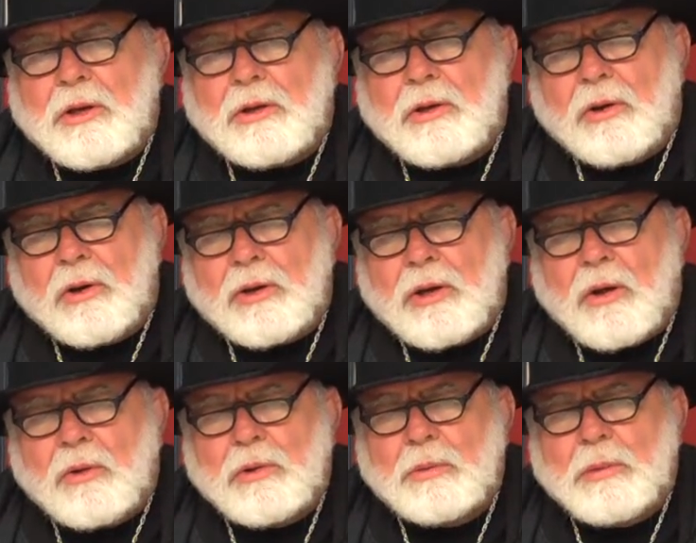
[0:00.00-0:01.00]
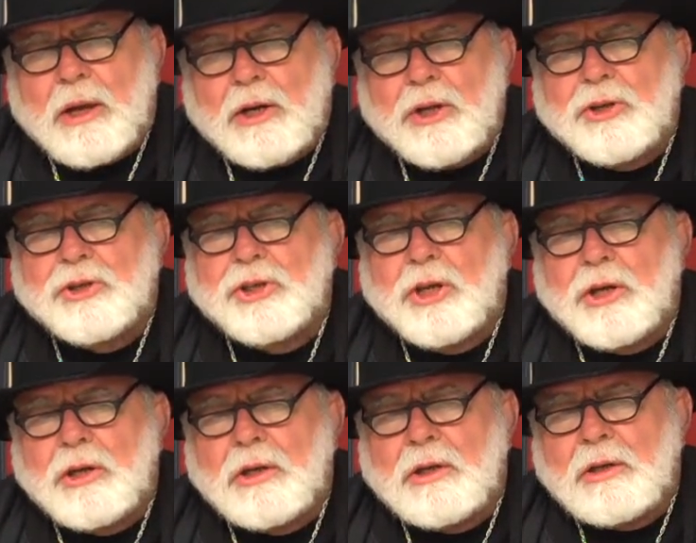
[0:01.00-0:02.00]
started talking about his
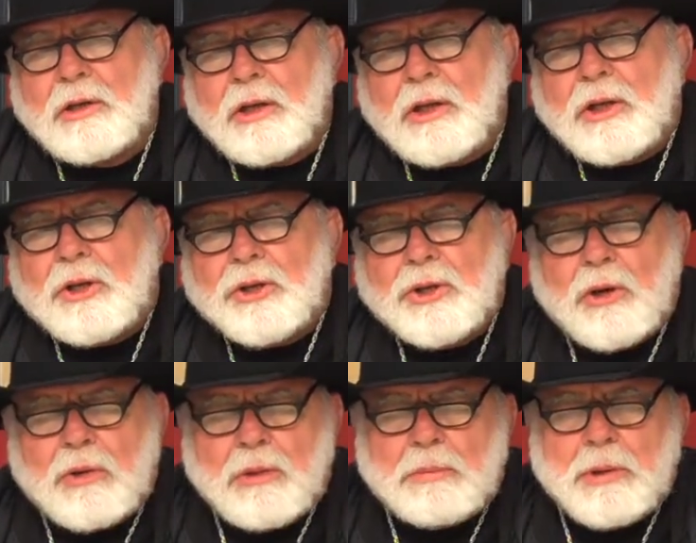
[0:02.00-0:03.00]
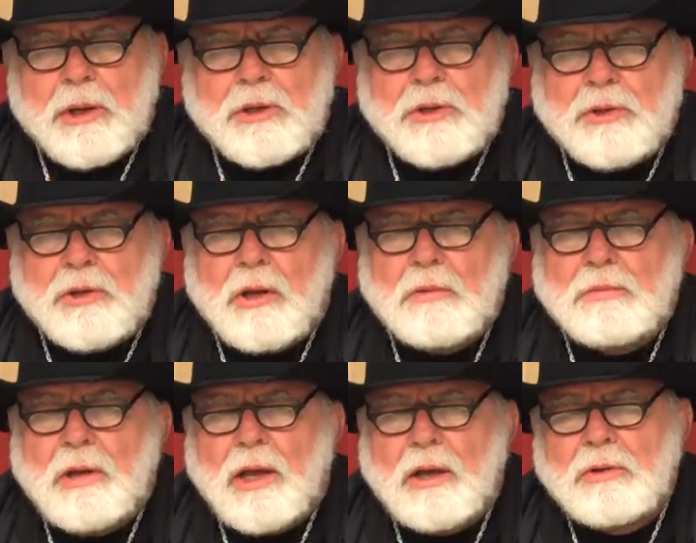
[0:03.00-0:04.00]
son, showed him pictures of
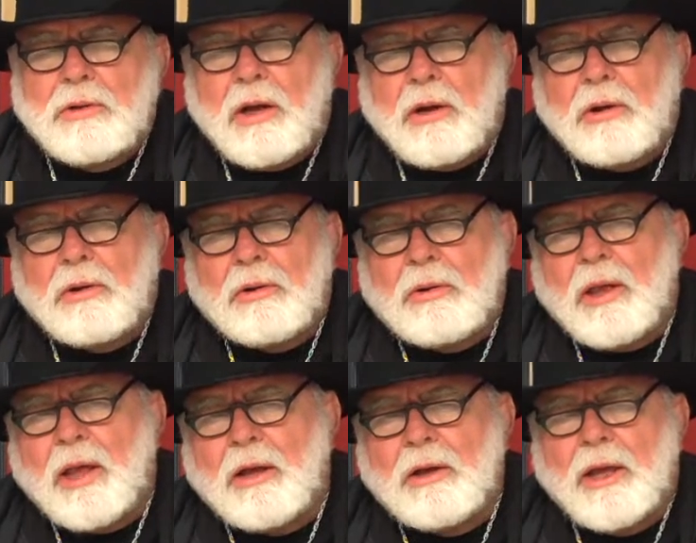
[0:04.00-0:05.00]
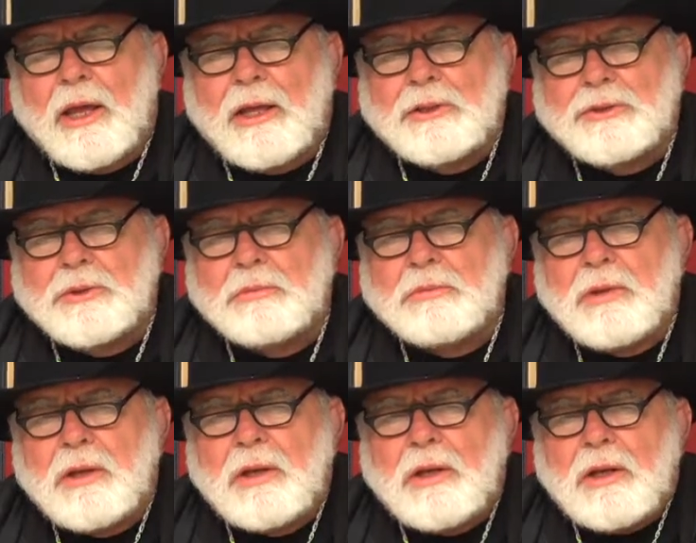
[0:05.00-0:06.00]
him, how tall, how handsome,
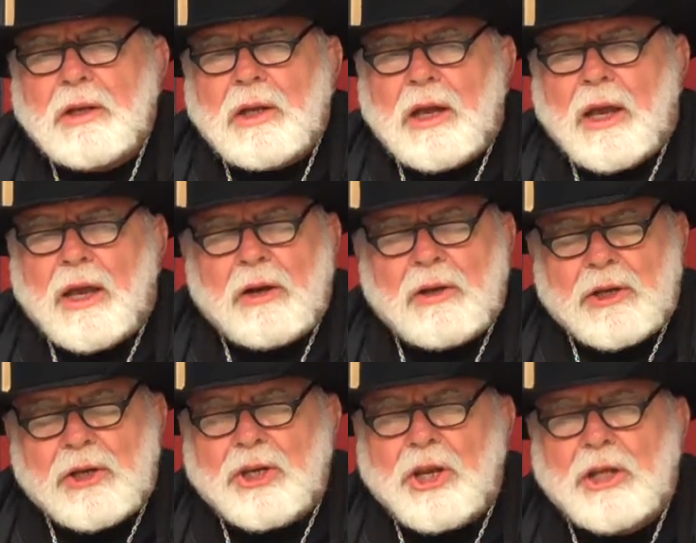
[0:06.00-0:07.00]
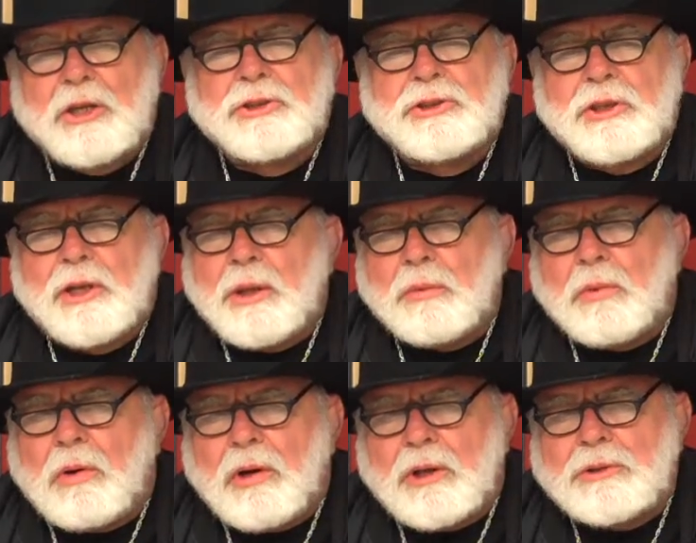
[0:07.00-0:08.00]
how intelligent he
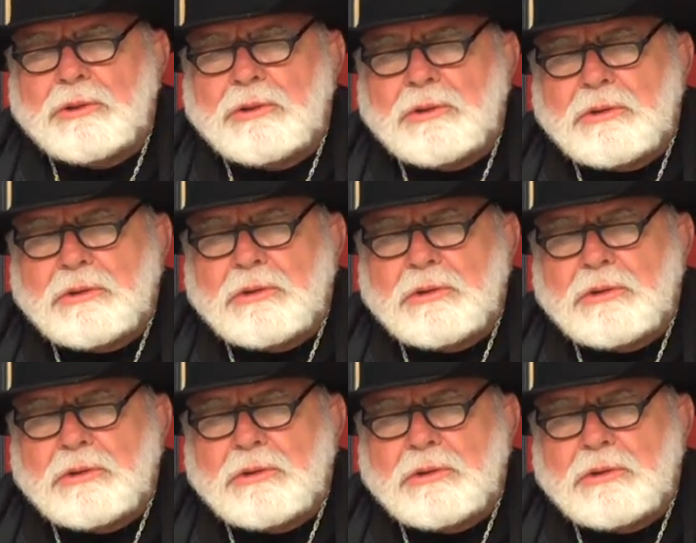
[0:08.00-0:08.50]
was,